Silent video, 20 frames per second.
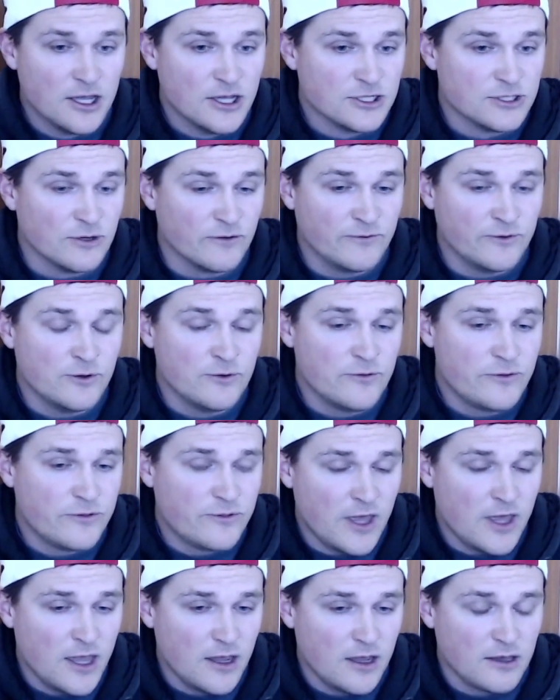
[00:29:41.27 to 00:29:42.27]
So if you
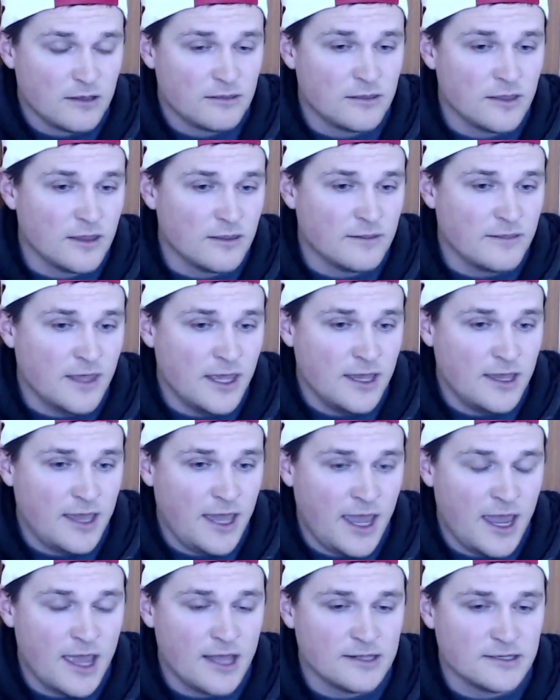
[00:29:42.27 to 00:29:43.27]
think that they
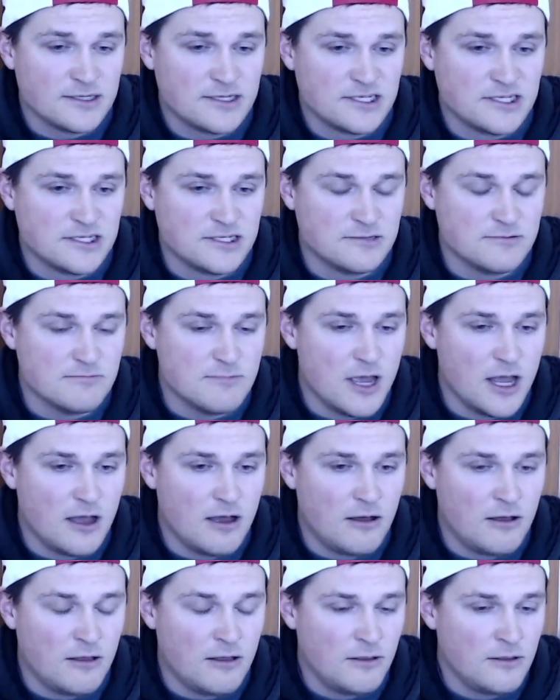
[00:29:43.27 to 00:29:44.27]
can't
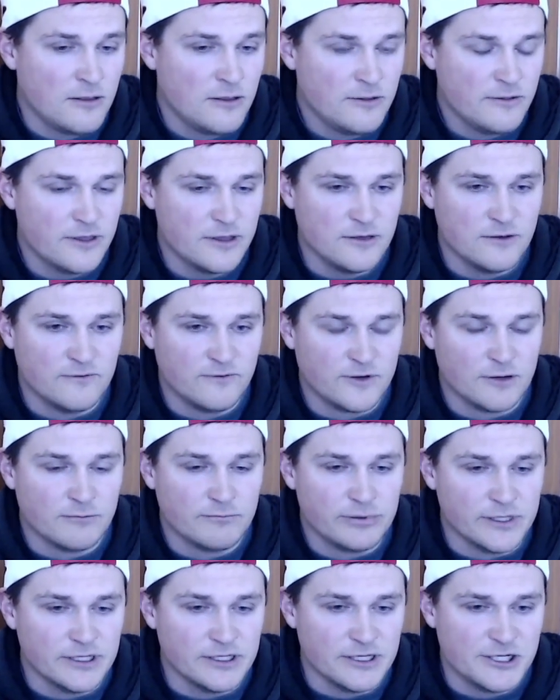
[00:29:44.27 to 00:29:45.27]
smell, that you've
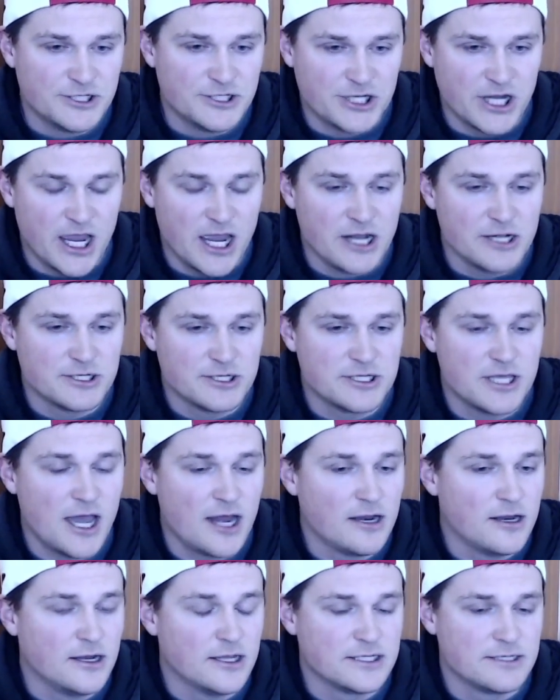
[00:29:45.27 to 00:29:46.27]
completely changed
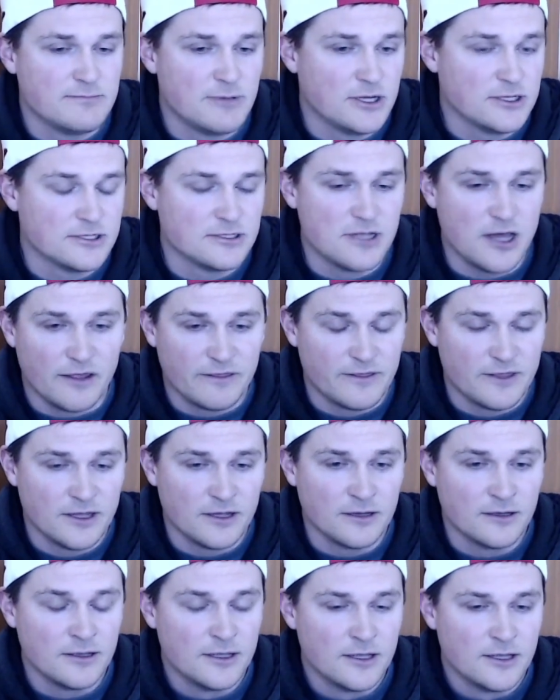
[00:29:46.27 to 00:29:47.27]
that and it smells
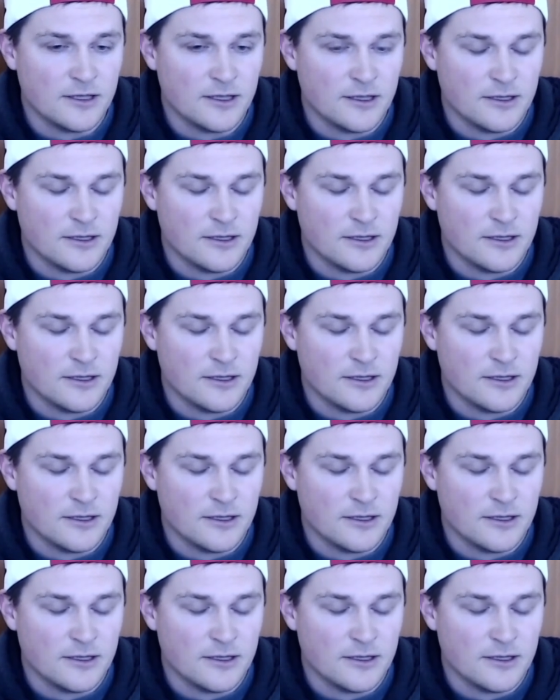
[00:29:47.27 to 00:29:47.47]
nothing